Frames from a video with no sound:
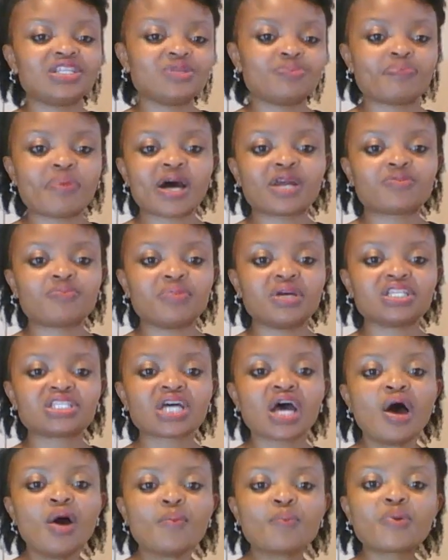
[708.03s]
department.
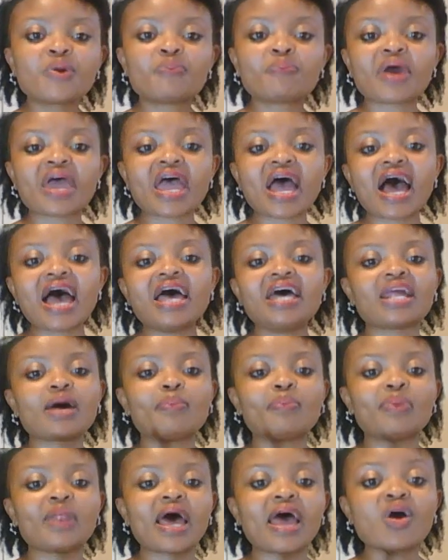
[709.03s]
Prepare and
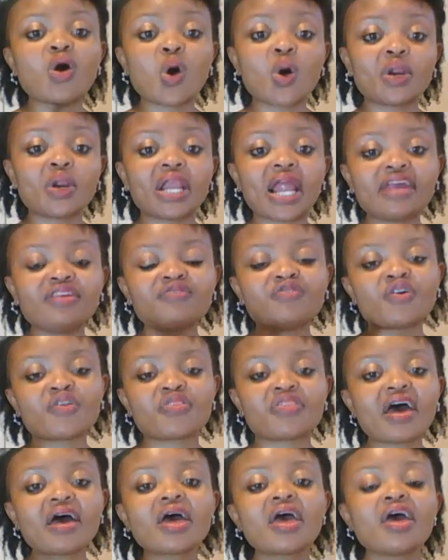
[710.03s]
apply online for
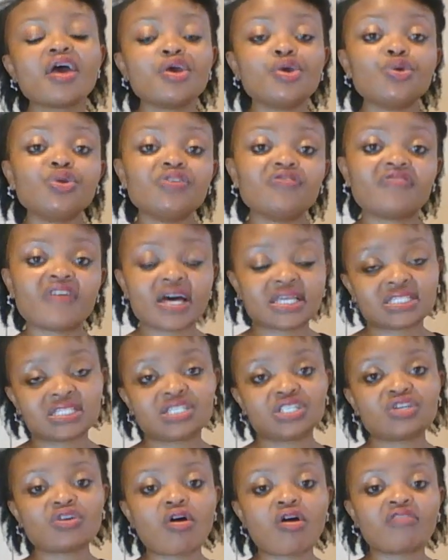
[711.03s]
the
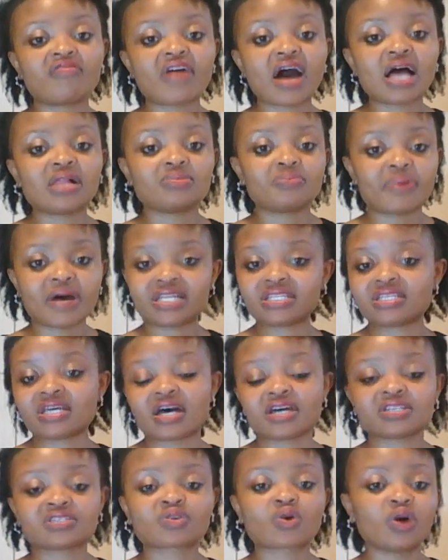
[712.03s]
University of
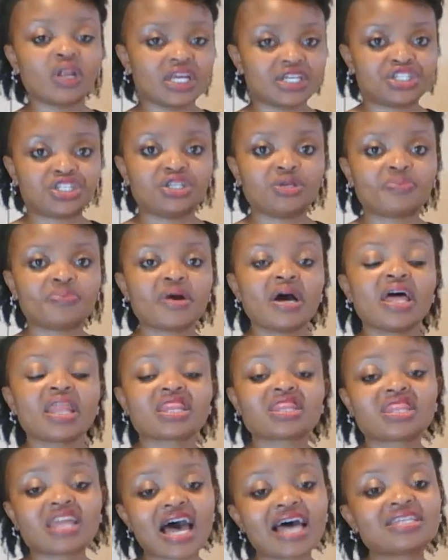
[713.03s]
Alberta Scholarship.
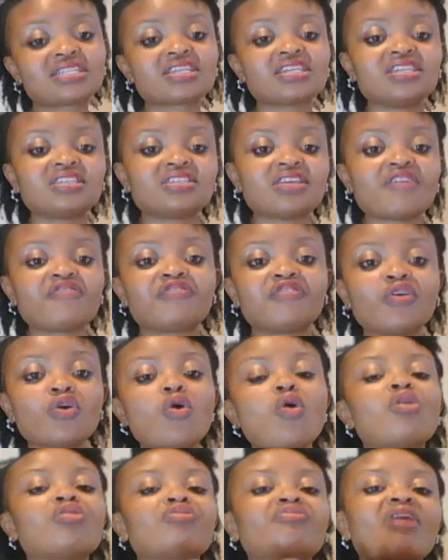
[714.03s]
That is the
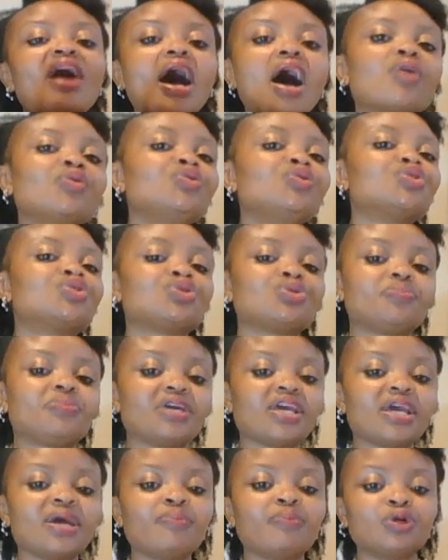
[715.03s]
flow of how you should
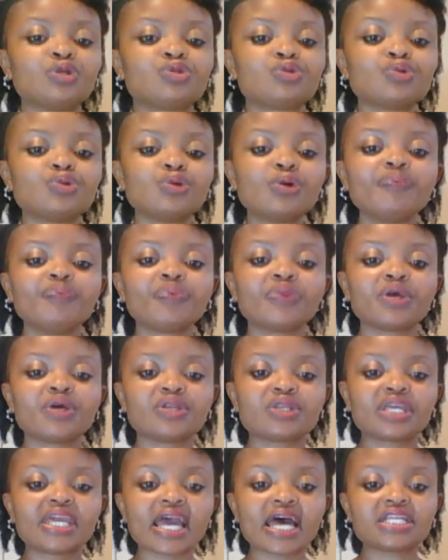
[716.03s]
be able to
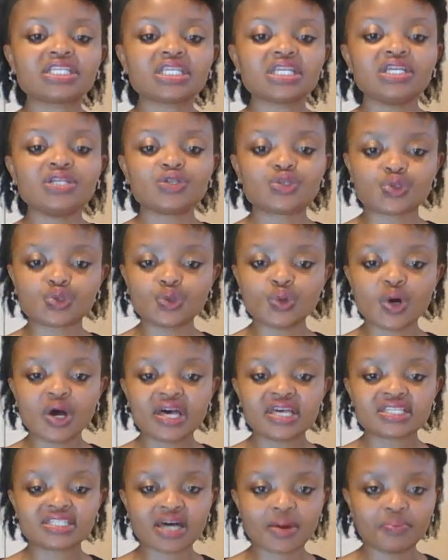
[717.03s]
get into
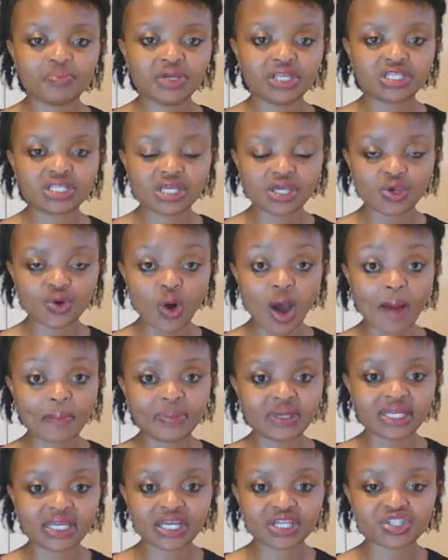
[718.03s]
submitting your
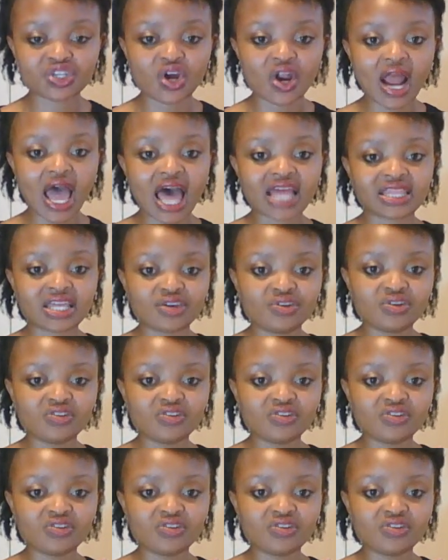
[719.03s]
application at the